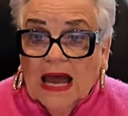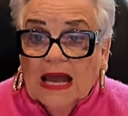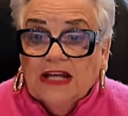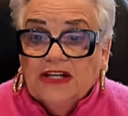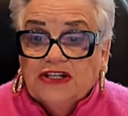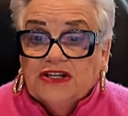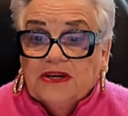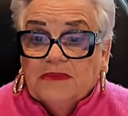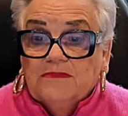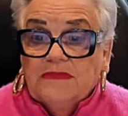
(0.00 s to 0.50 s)

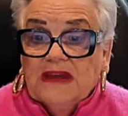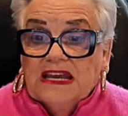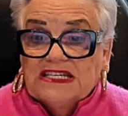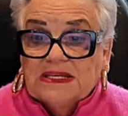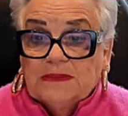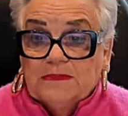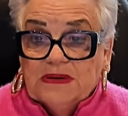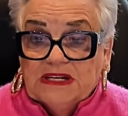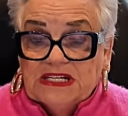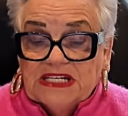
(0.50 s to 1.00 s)
ancient
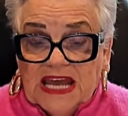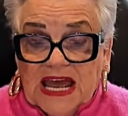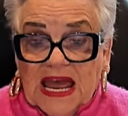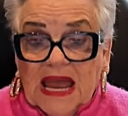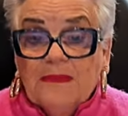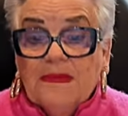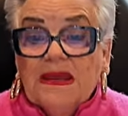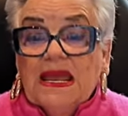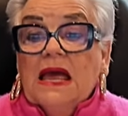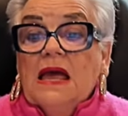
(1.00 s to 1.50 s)

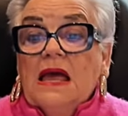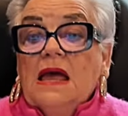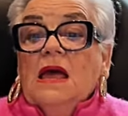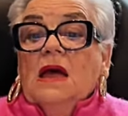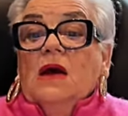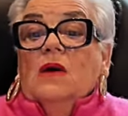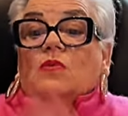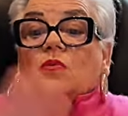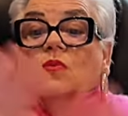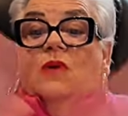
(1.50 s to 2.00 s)
Mesopotamia,
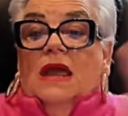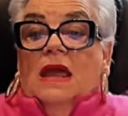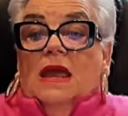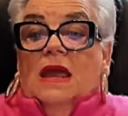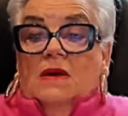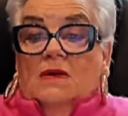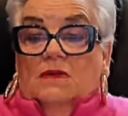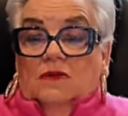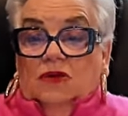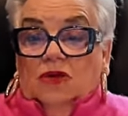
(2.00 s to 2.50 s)

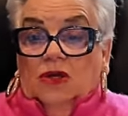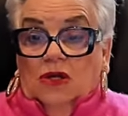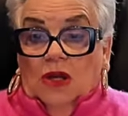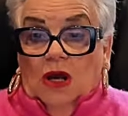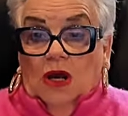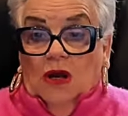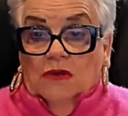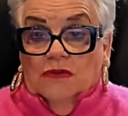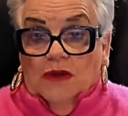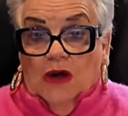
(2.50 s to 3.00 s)
where, you
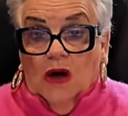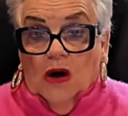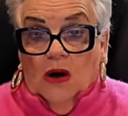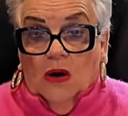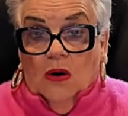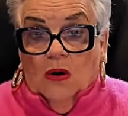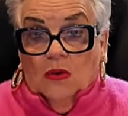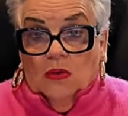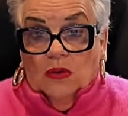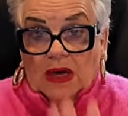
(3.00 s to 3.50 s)
know, the
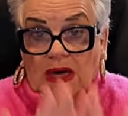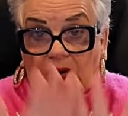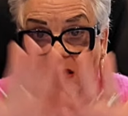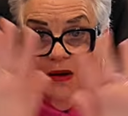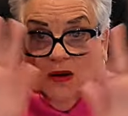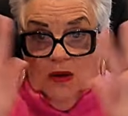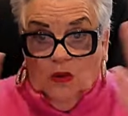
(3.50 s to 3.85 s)
whole